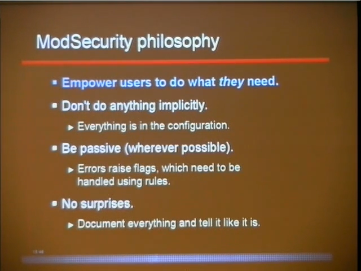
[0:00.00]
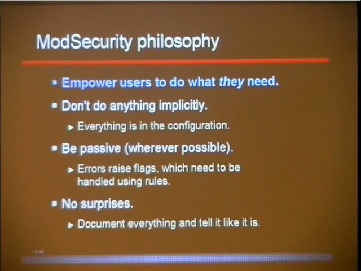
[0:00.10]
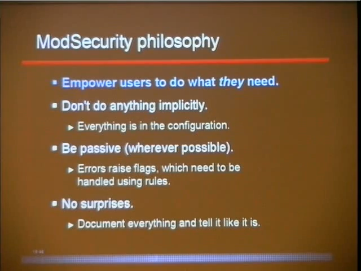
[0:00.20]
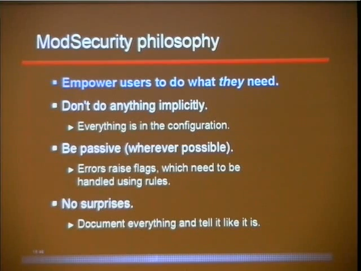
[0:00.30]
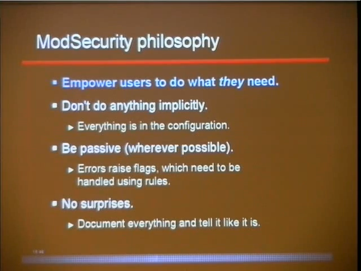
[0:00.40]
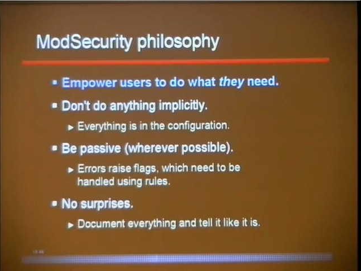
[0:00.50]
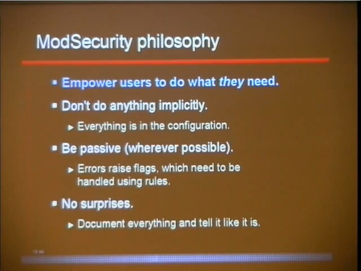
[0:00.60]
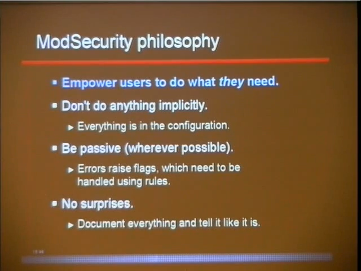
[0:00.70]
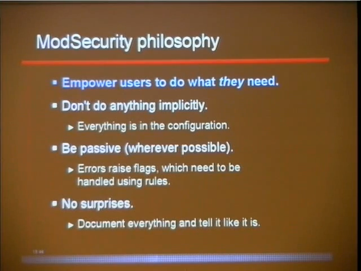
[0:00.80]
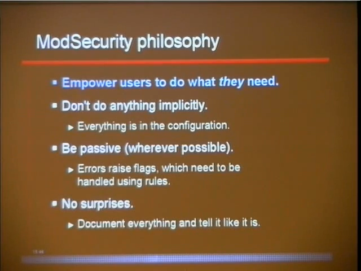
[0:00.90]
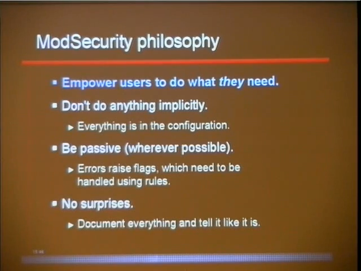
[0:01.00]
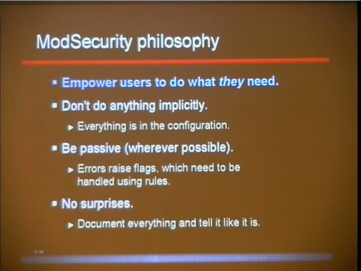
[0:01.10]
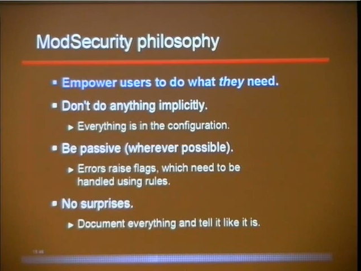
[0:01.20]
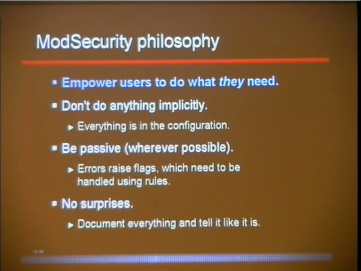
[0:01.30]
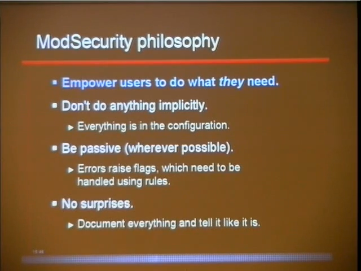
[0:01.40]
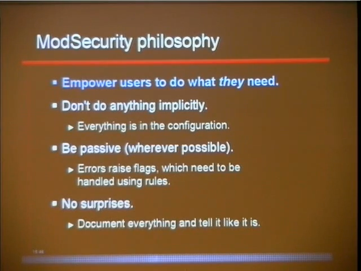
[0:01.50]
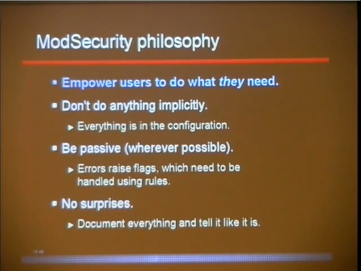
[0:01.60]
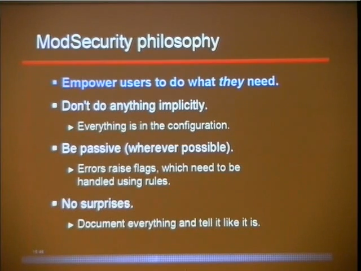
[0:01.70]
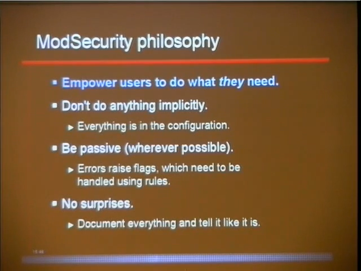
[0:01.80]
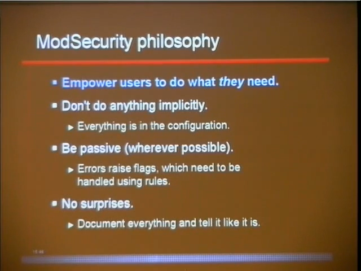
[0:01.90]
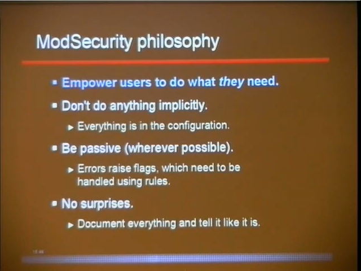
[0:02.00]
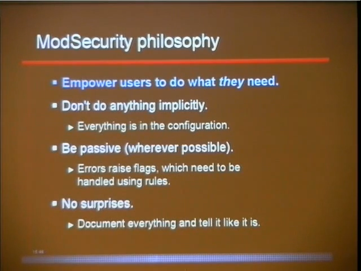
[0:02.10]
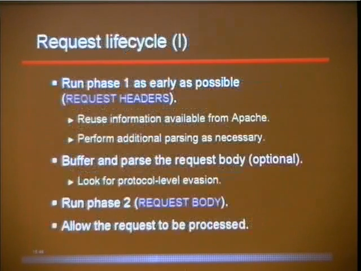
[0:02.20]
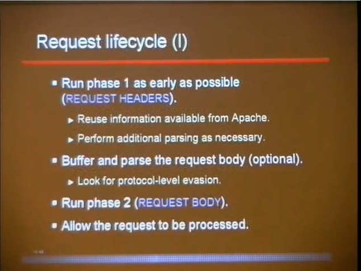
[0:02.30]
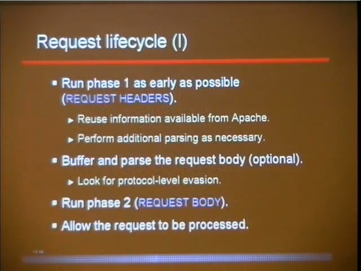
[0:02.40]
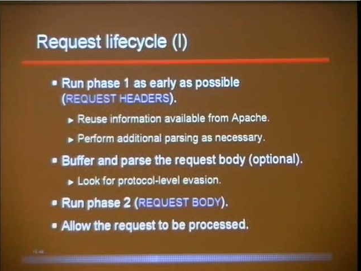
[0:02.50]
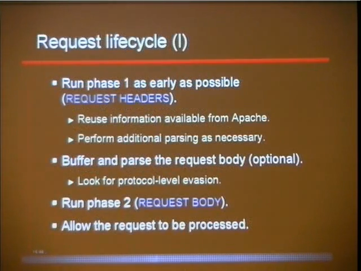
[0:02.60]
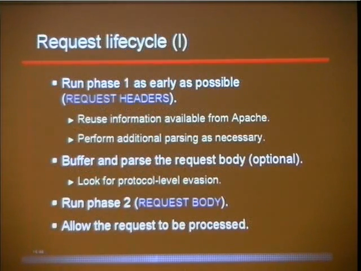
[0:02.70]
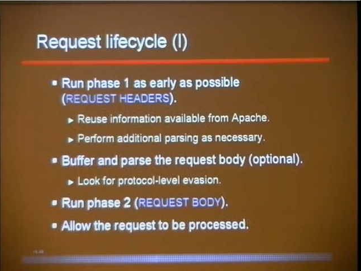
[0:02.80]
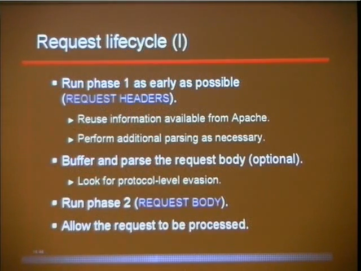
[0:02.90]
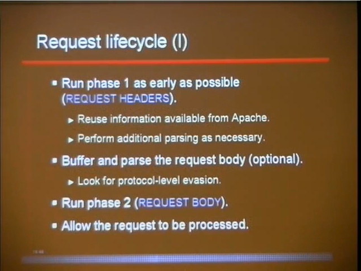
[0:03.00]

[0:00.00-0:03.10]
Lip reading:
[unreadable: no face in view]